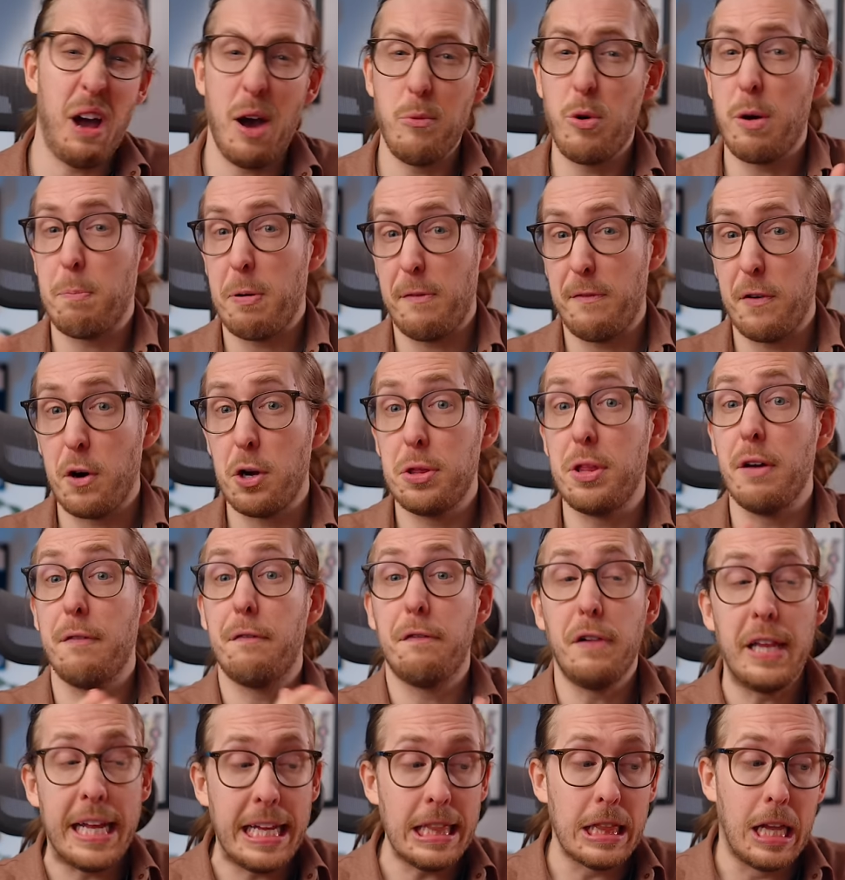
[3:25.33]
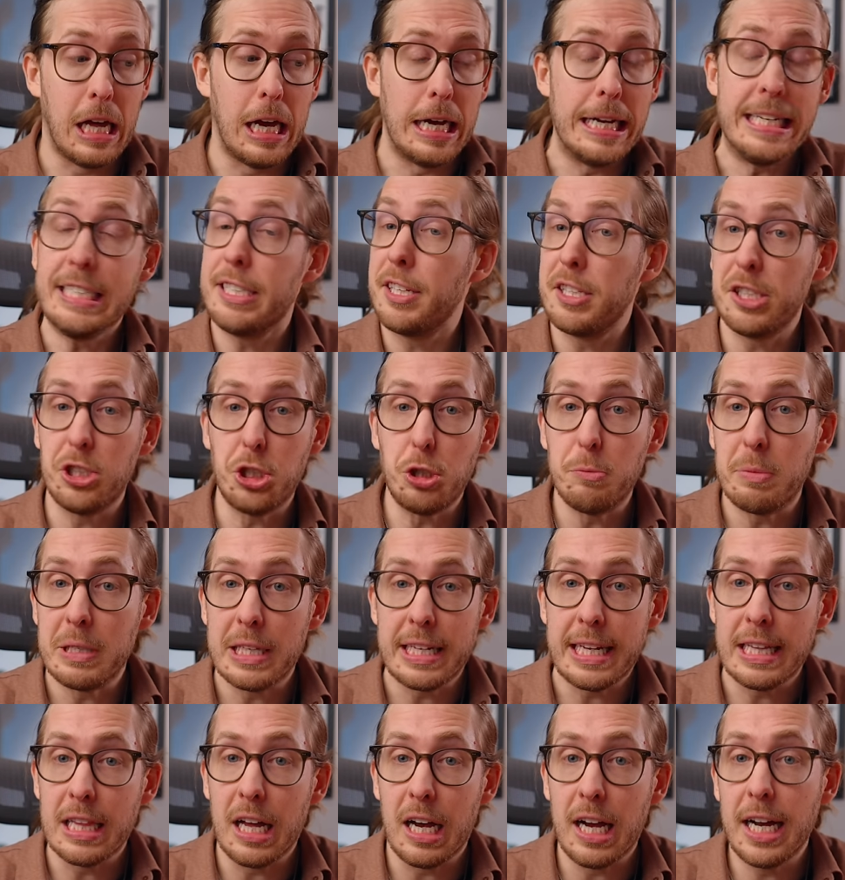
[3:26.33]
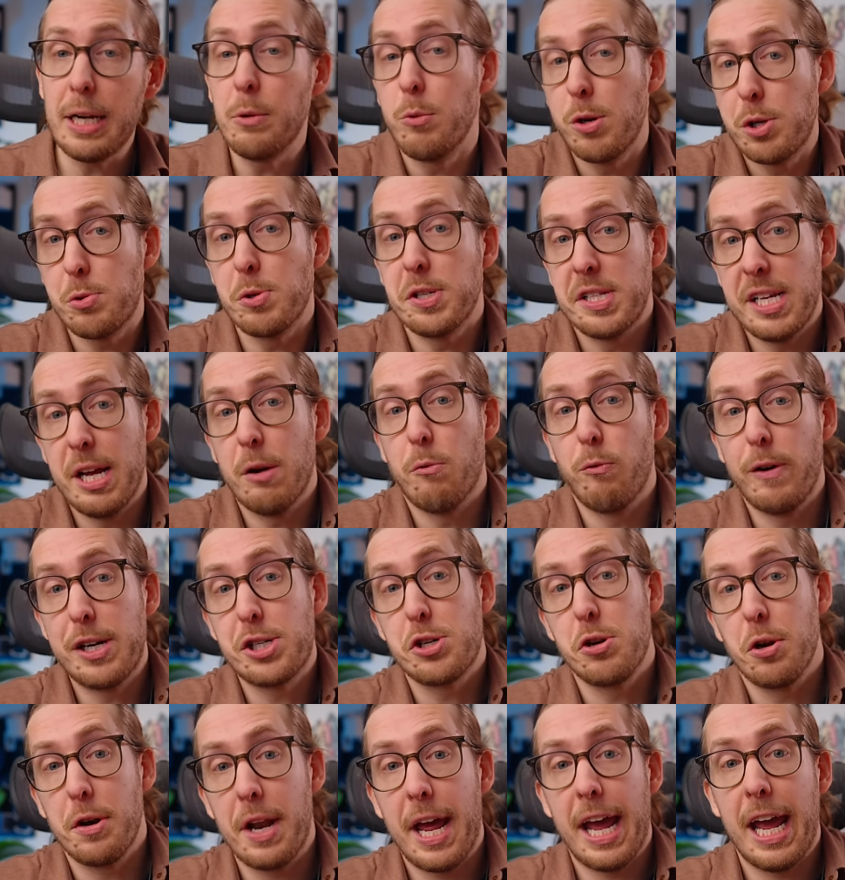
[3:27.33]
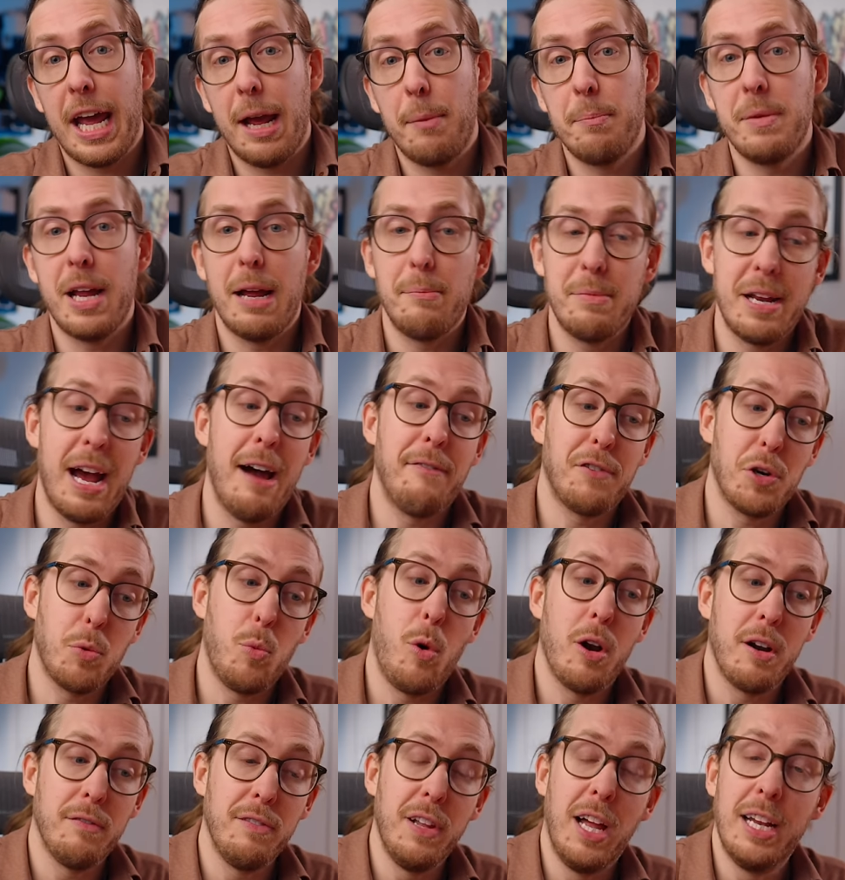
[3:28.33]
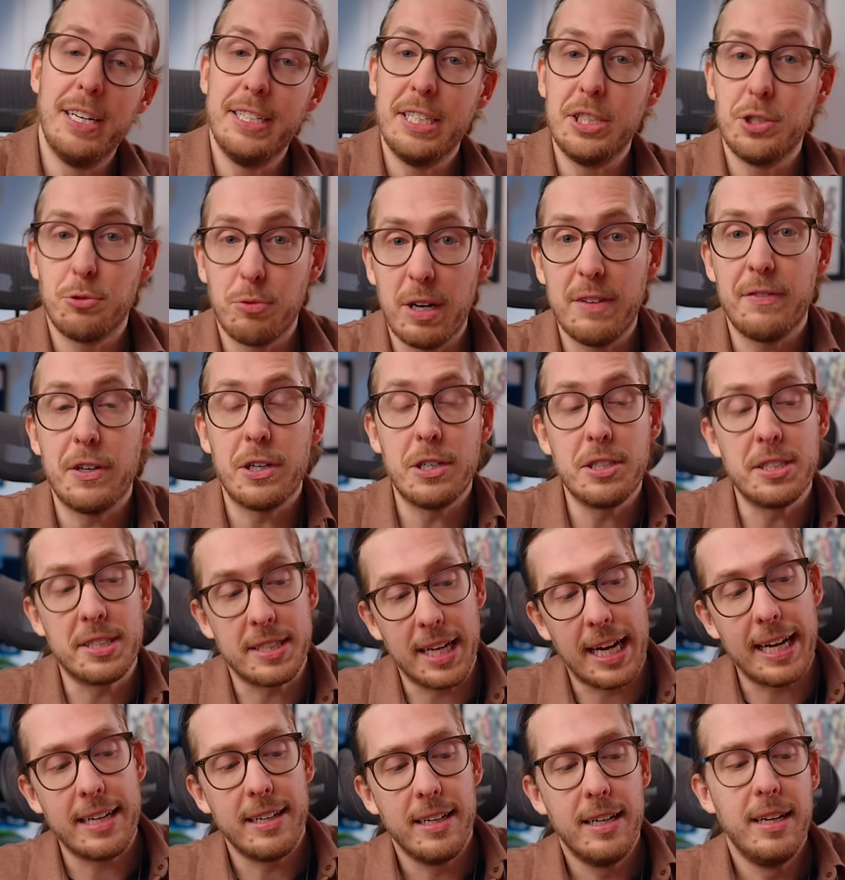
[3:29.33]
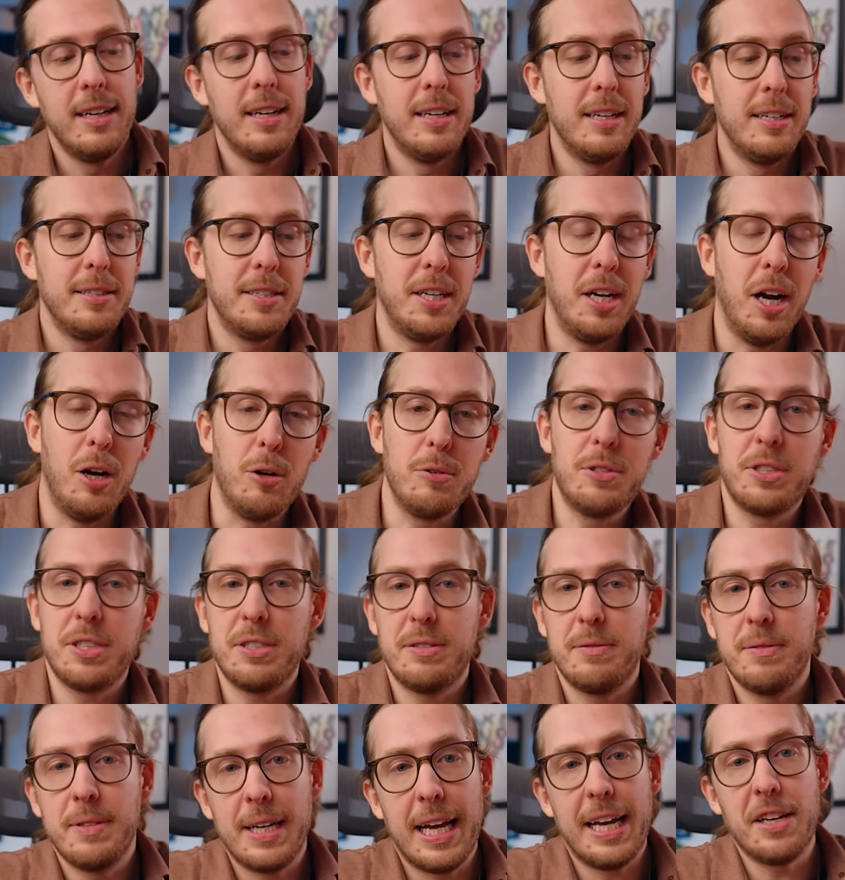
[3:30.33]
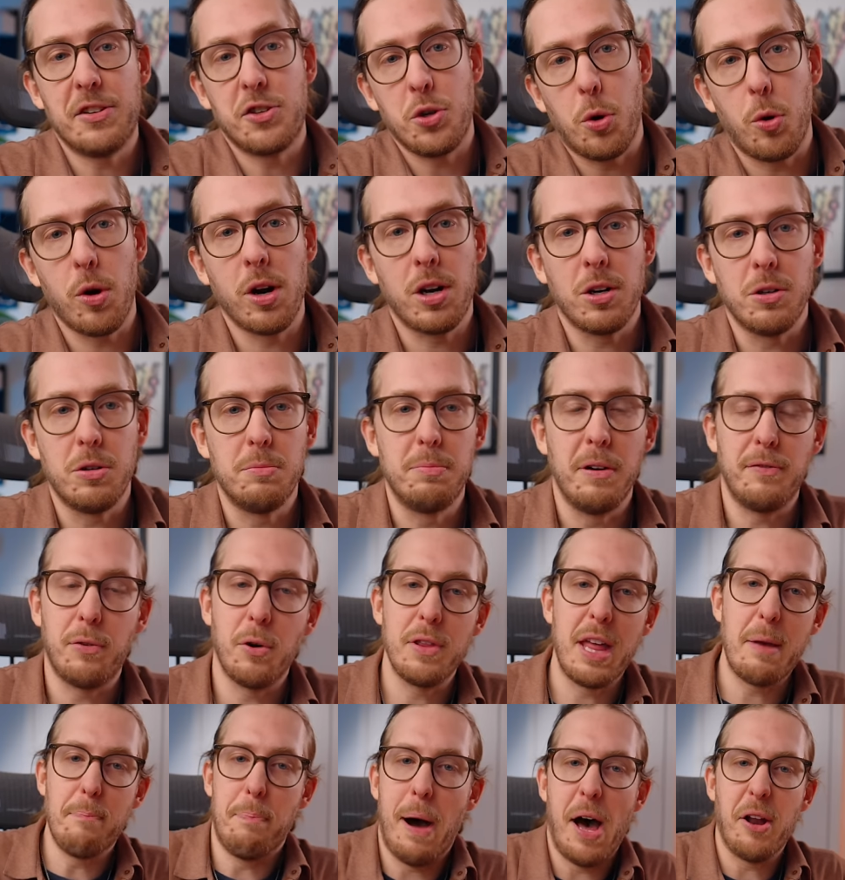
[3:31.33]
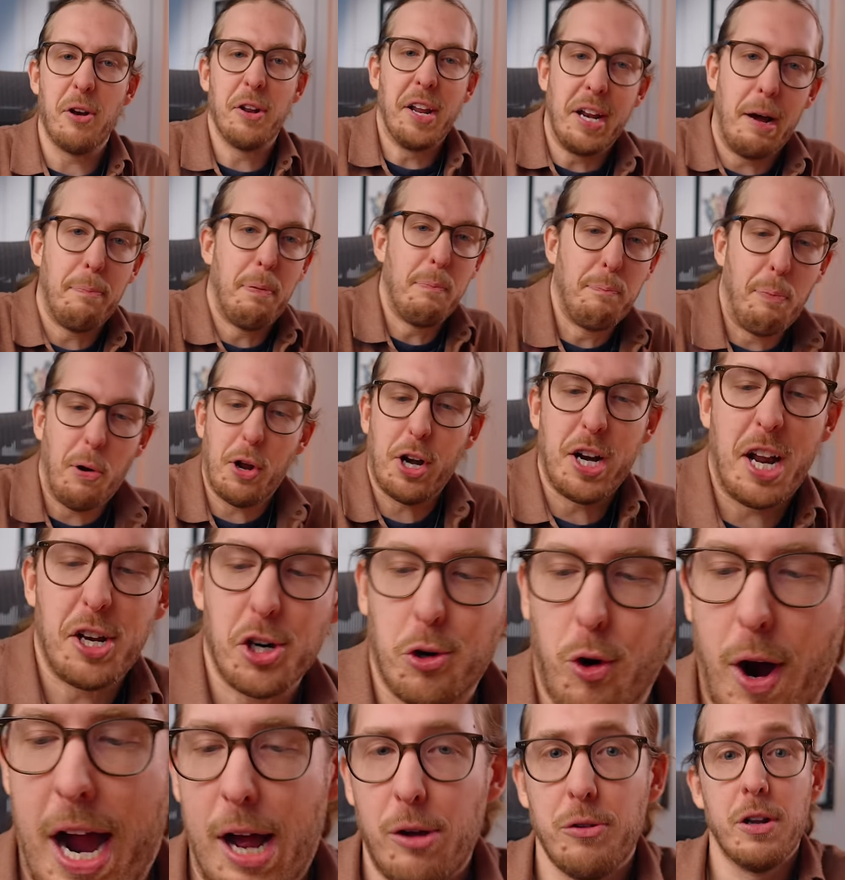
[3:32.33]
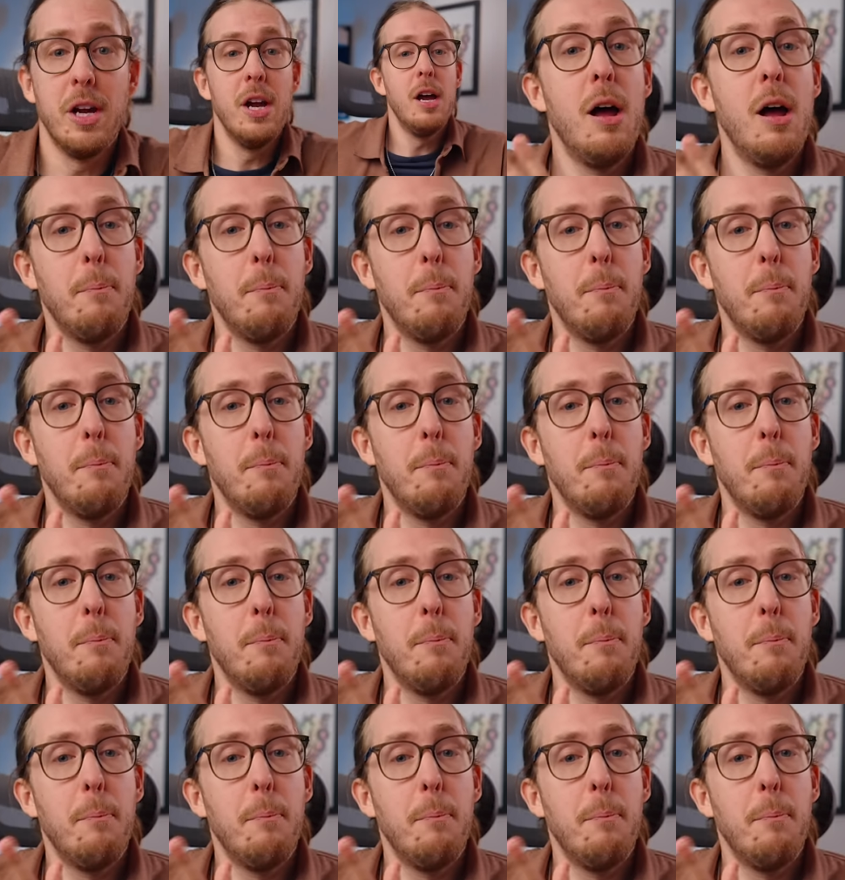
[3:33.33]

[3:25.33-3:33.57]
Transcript: I would have preferred the Fleet Line to the Jubilee Line, which was the original name, named after one of London's rivers that, you know, just historical before they bottled it up and put it underground.